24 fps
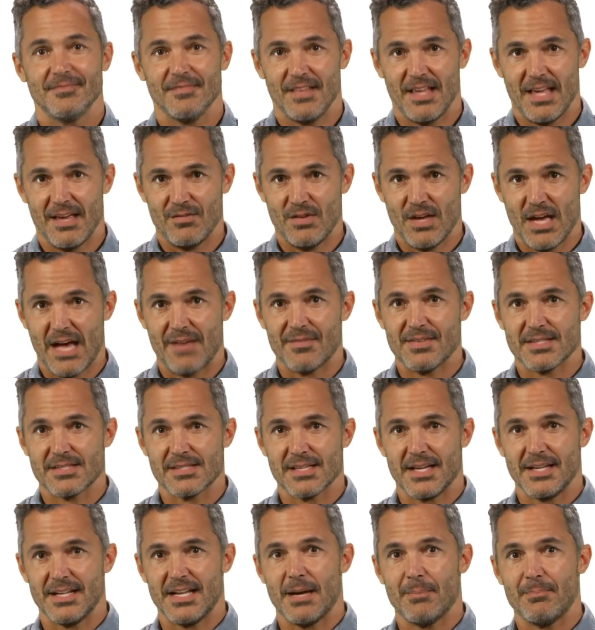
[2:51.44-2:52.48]
If you haven't
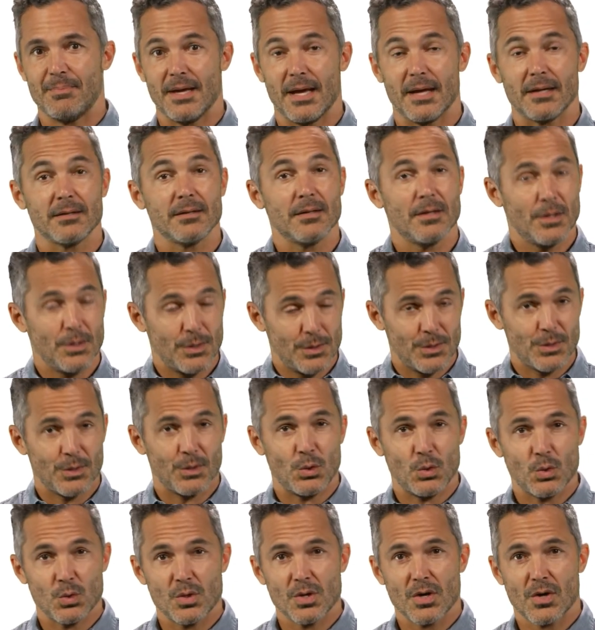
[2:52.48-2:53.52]
signed up yet,
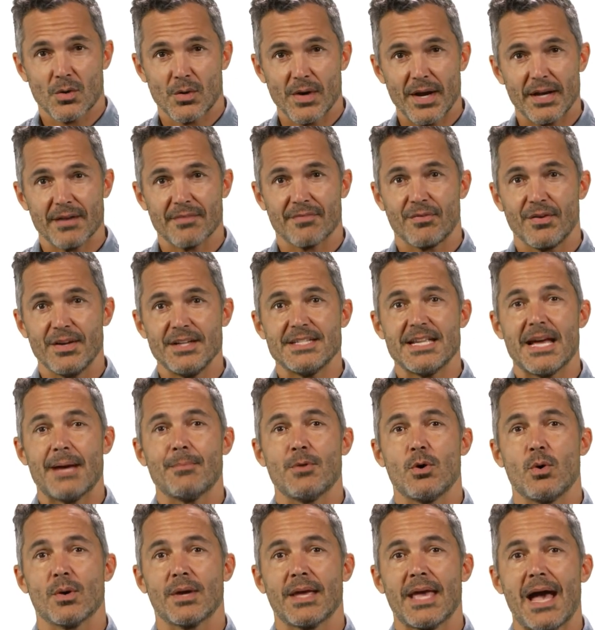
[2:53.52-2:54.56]
you can create a free
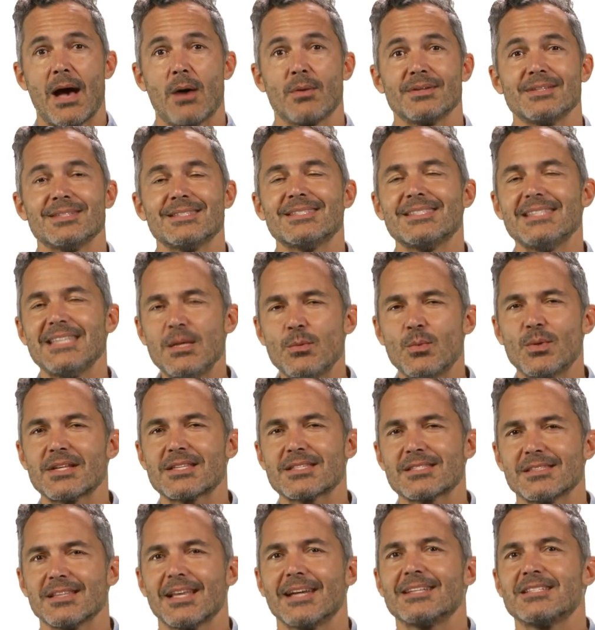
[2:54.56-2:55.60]
demo account and see what
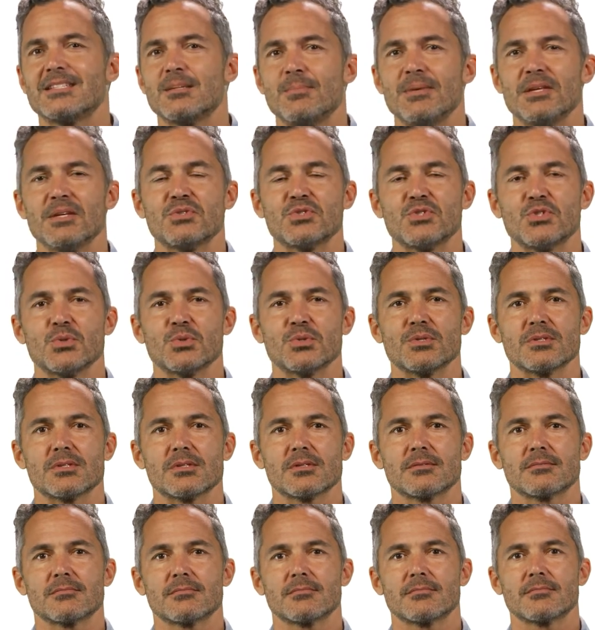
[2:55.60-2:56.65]
it's like to be a student.
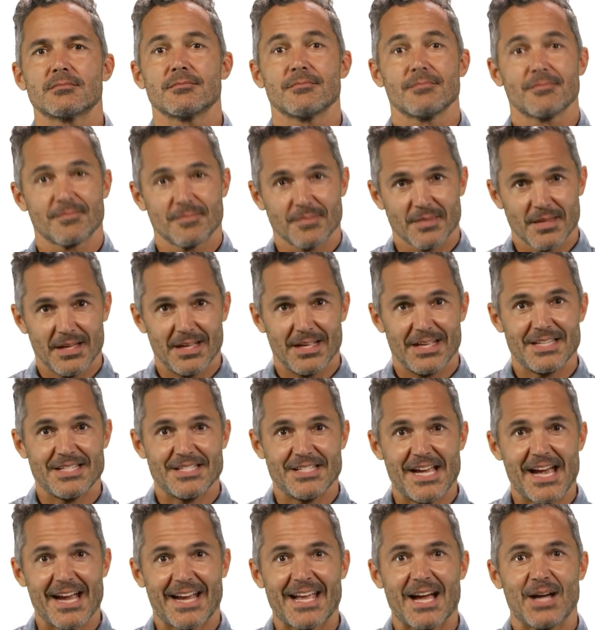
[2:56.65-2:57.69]

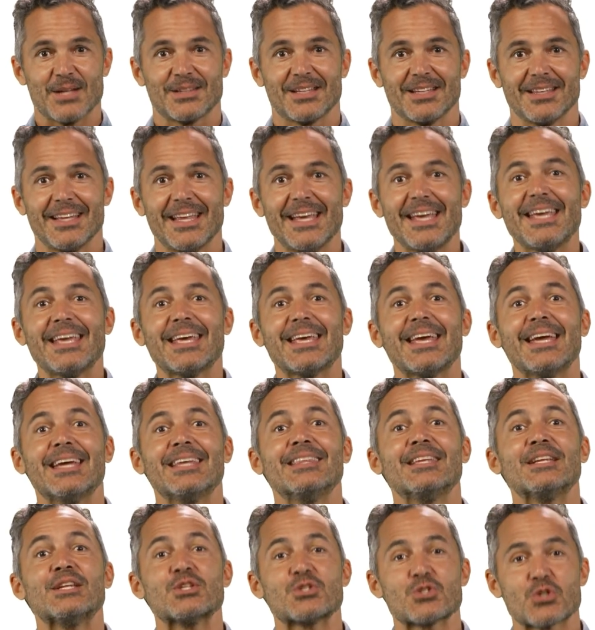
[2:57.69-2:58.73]
Check out the link
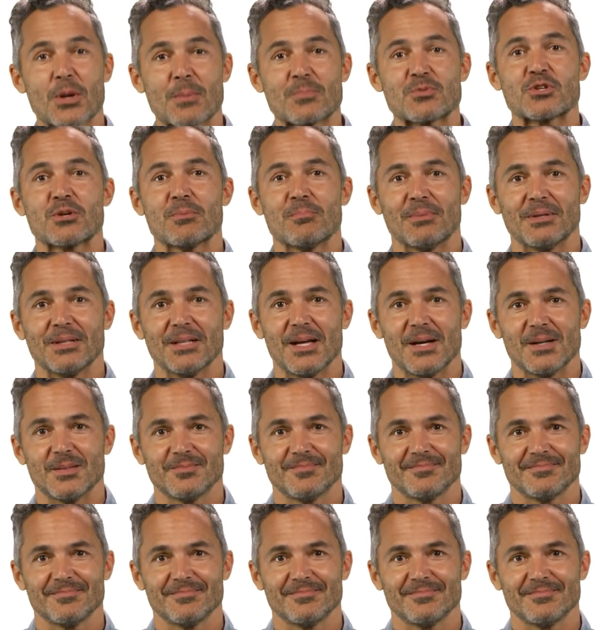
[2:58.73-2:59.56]
in the description below.